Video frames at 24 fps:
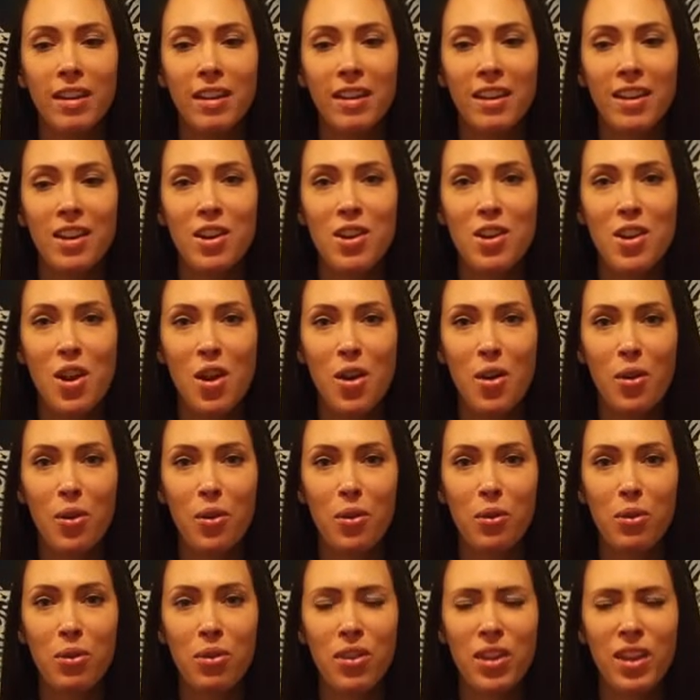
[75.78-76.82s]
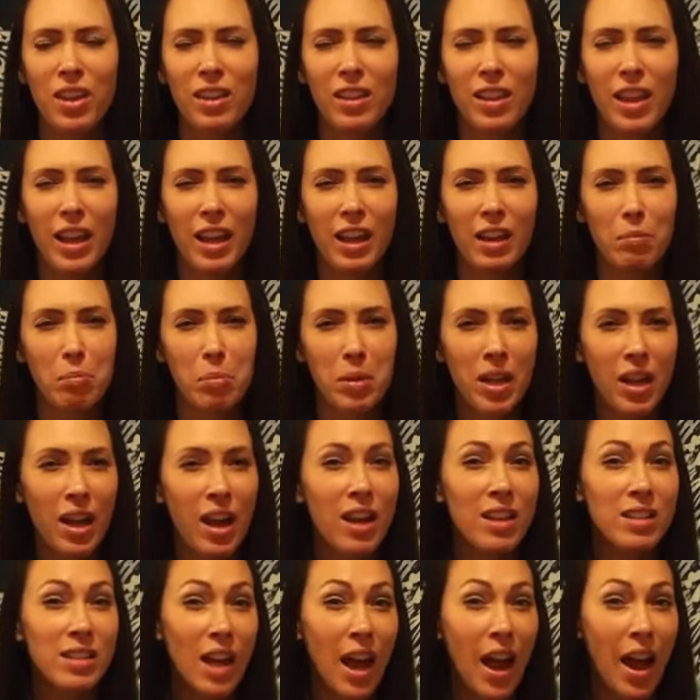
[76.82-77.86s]
know that, like,
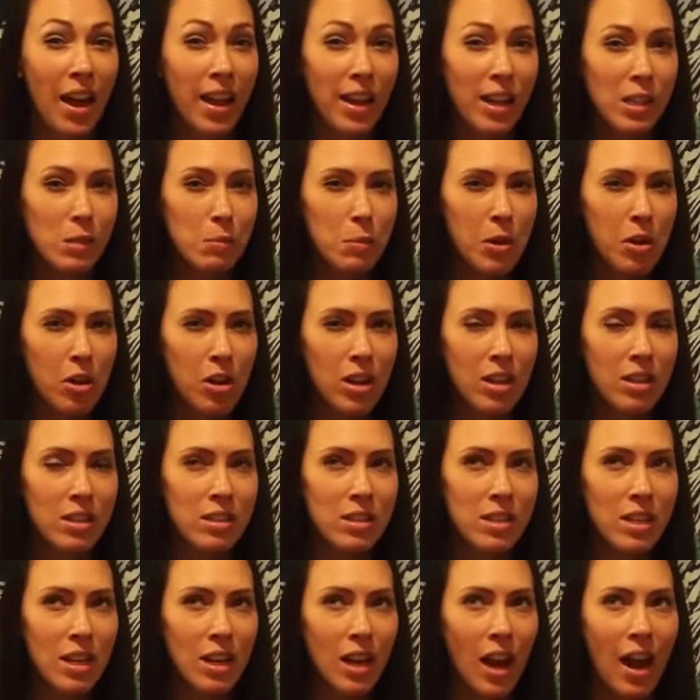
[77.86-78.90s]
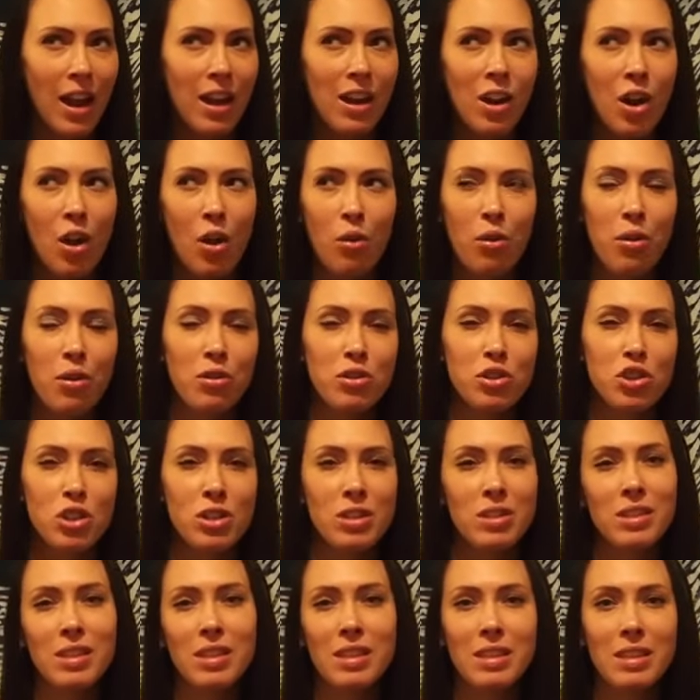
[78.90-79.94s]
because I experienced it, I know there's
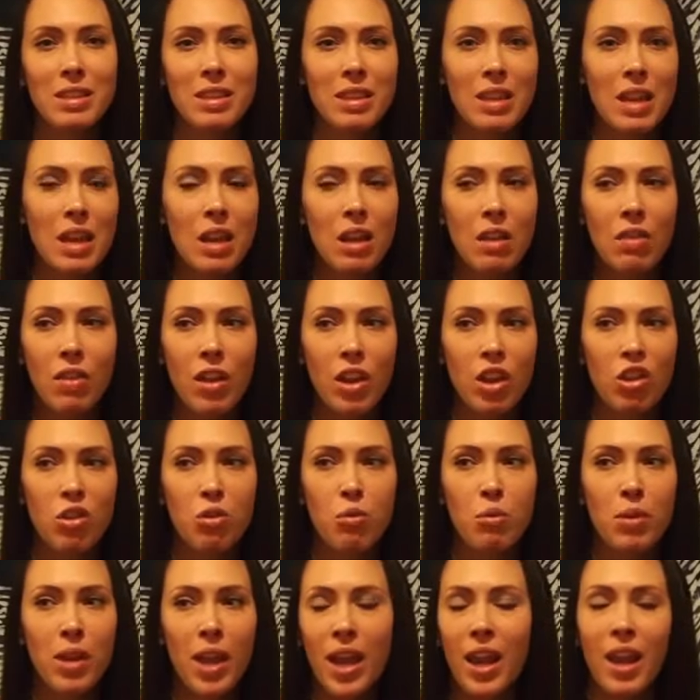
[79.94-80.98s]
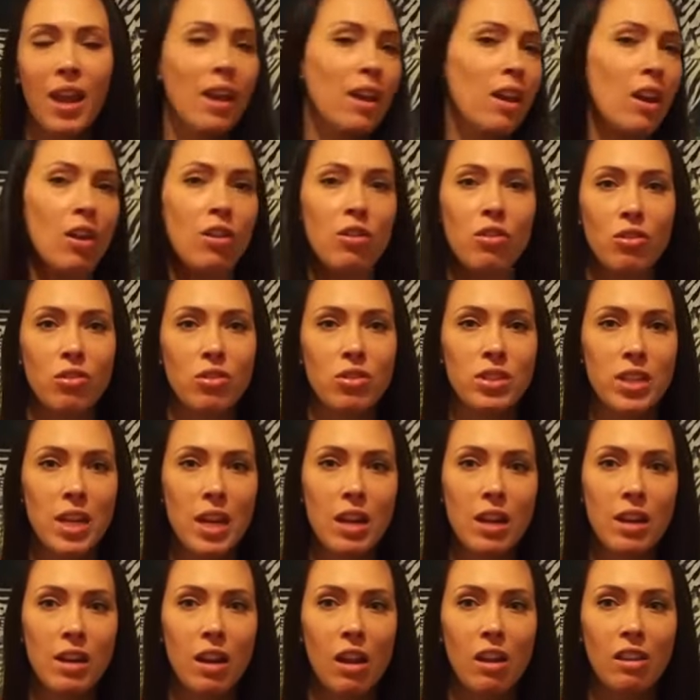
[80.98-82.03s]
just this thing that you can't
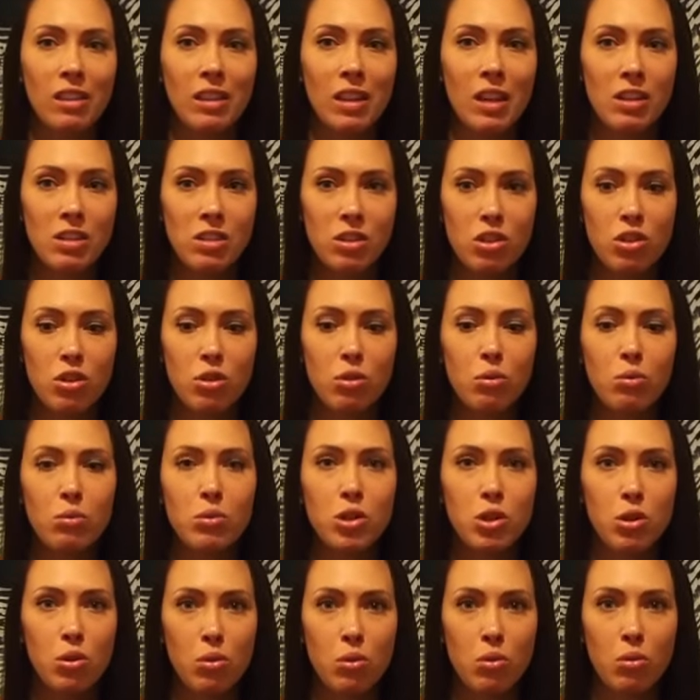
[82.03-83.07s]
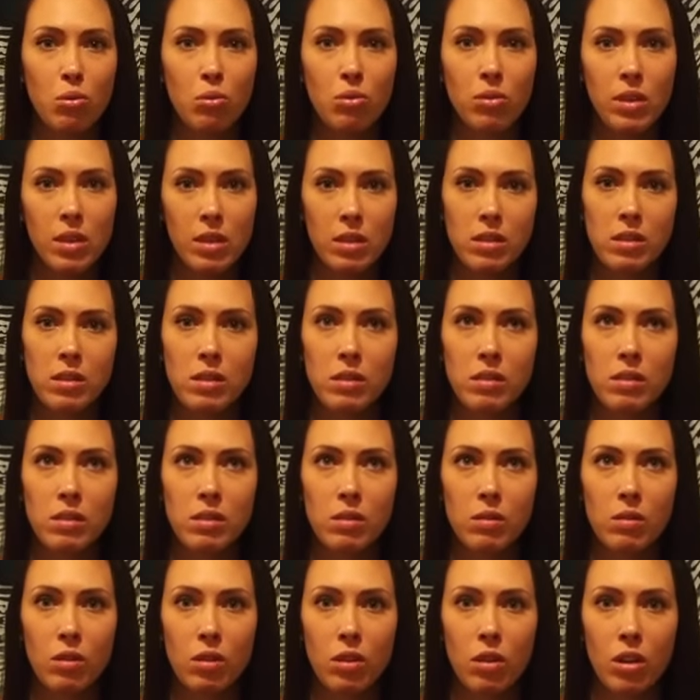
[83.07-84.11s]
understand unless you do this
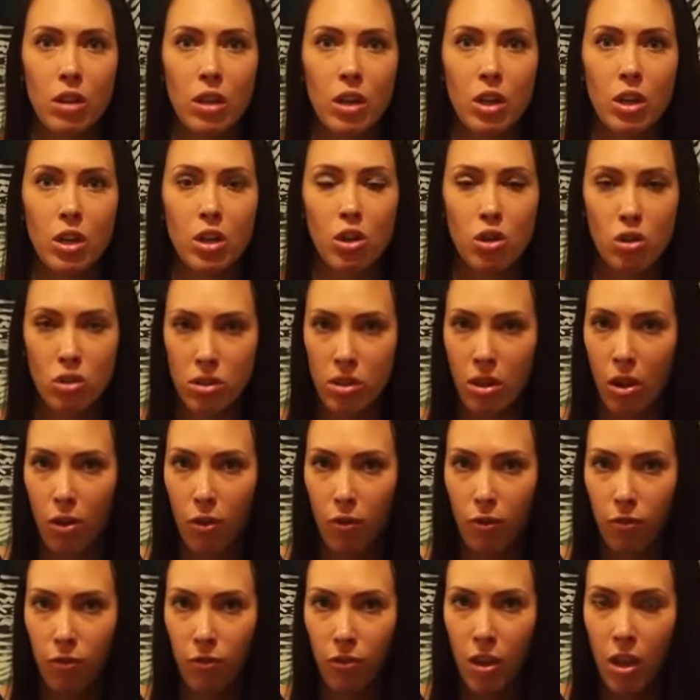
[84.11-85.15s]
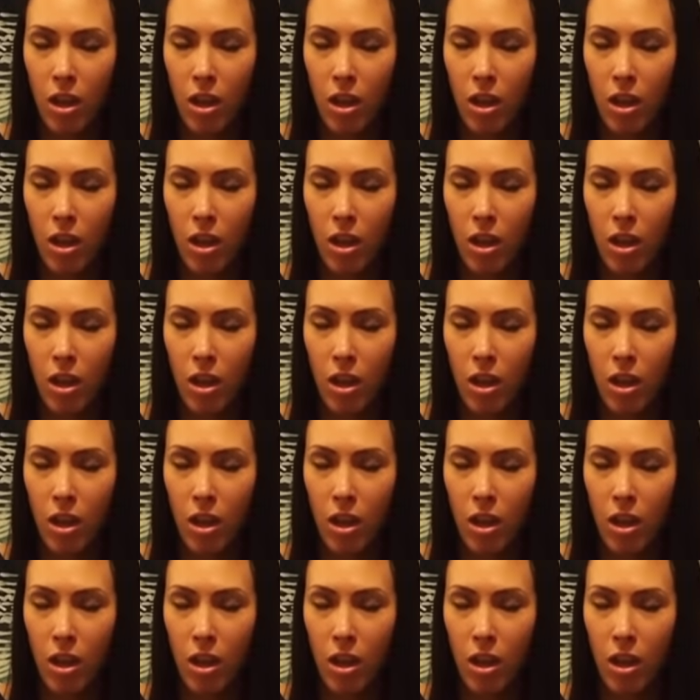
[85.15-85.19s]
yourself.